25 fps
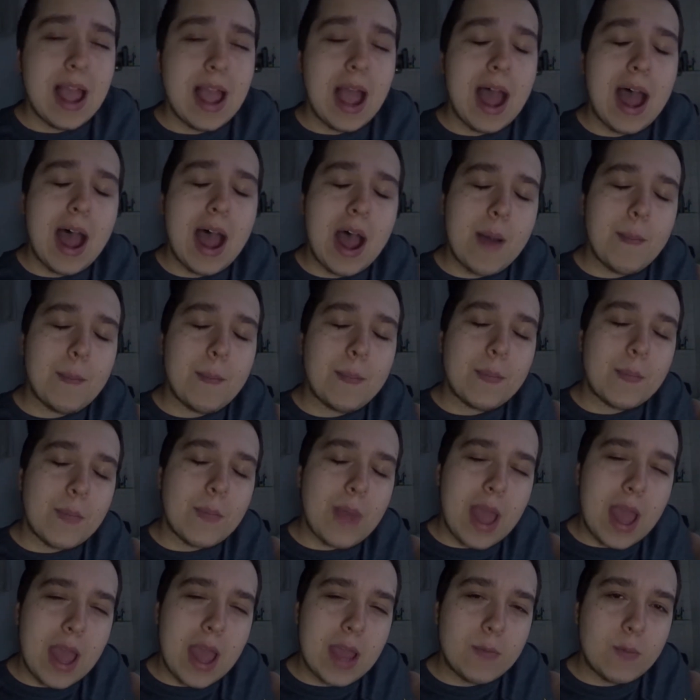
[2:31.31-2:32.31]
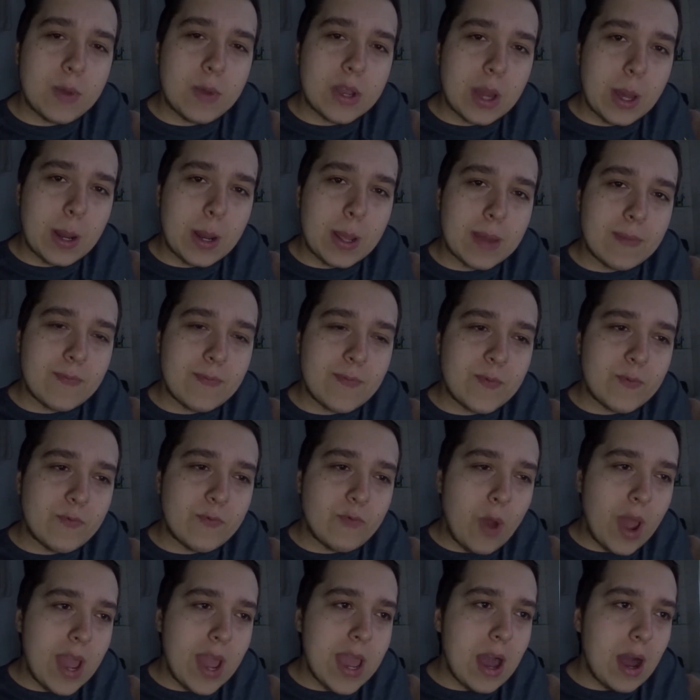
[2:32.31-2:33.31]
And we're going to
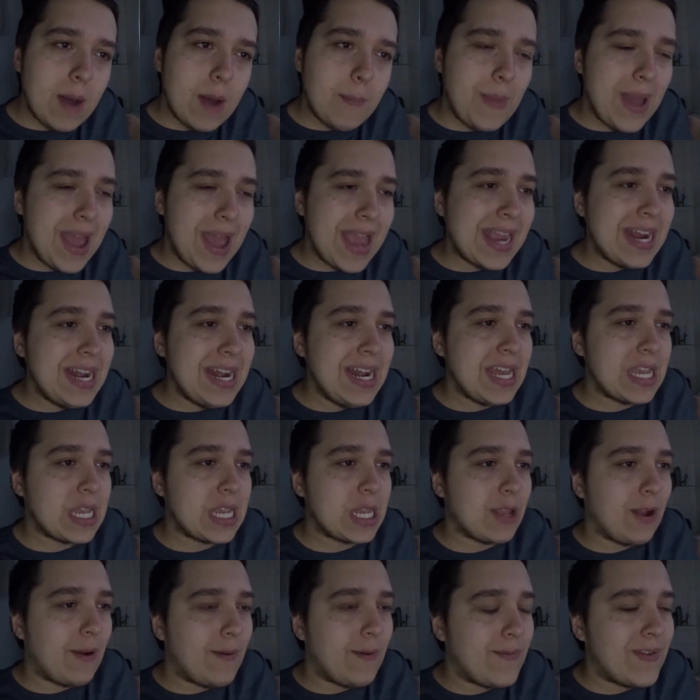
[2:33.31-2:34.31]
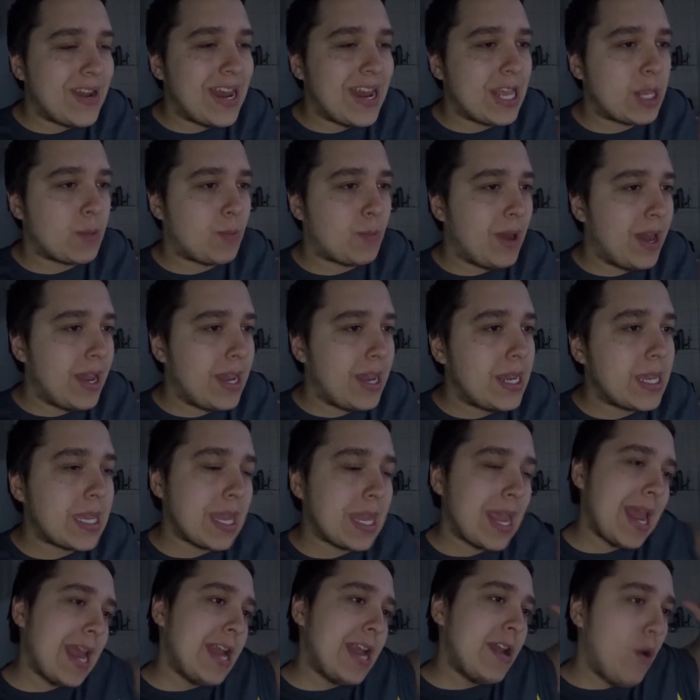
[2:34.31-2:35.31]
write up a list of Let's Plays
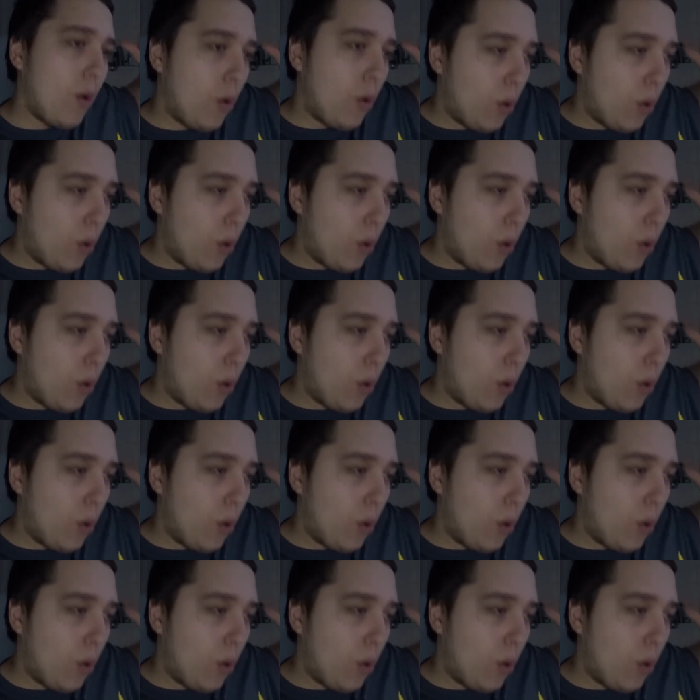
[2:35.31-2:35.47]
in